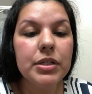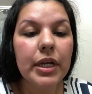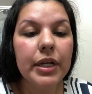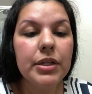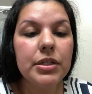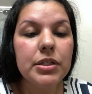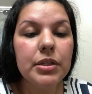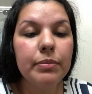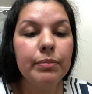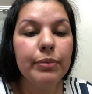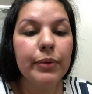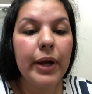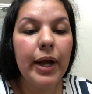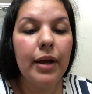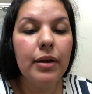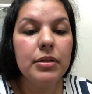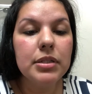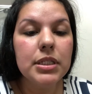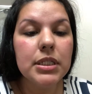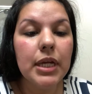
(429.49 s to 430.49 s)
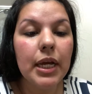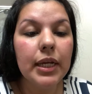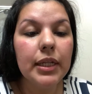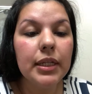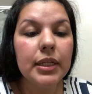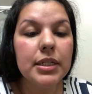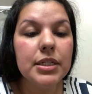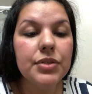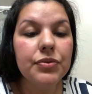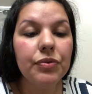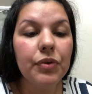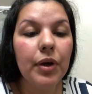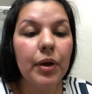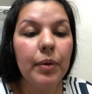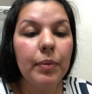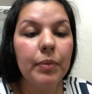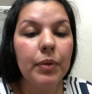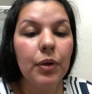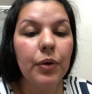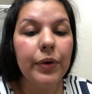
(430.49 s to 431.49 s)
I use the brow stylist
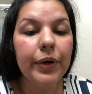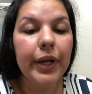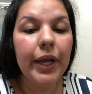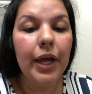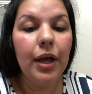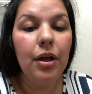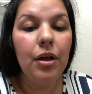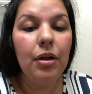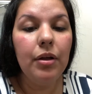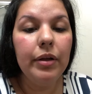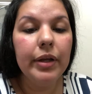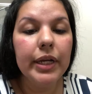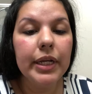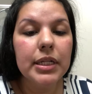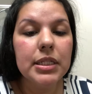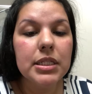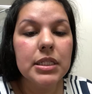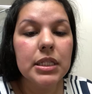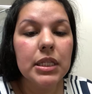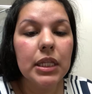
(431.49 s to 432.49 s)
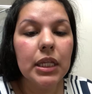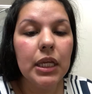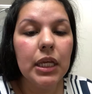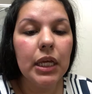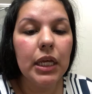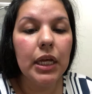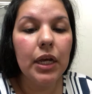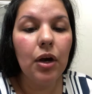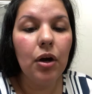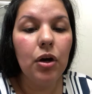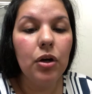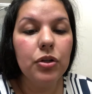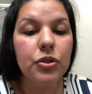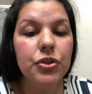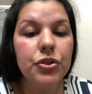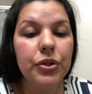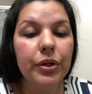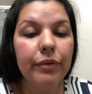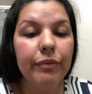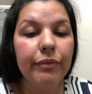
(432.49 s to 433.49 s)
from L'Oreal. It's the
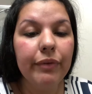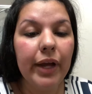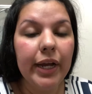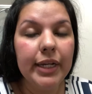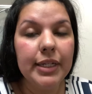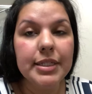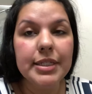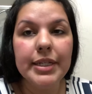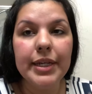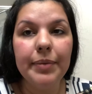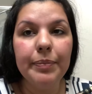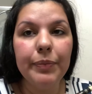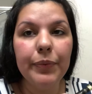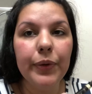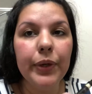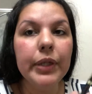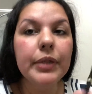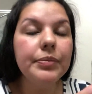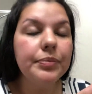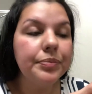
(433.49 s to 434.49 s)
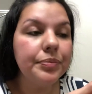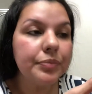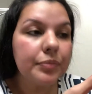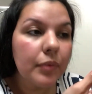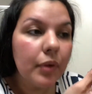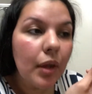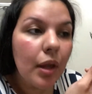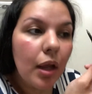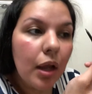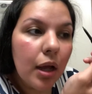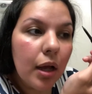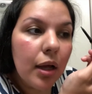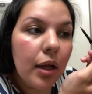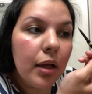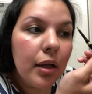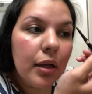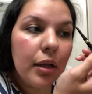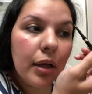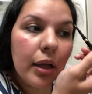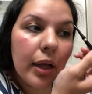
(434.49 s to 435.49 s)
ultra fine tip one.
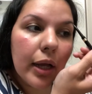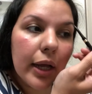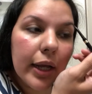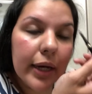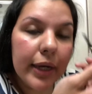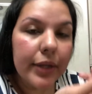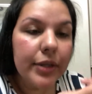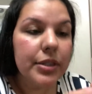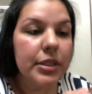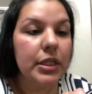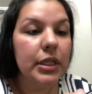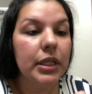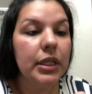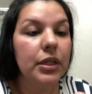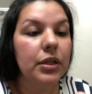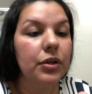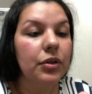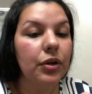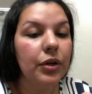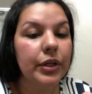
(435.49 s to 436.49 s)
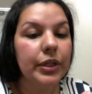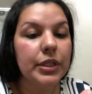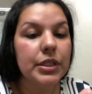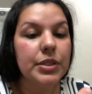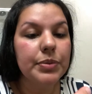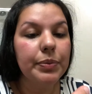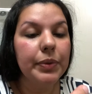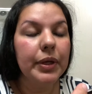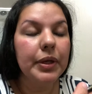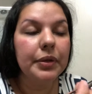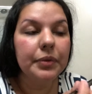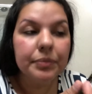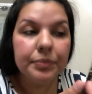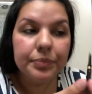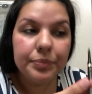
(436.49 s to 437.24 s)
And I use it in the darkest brown.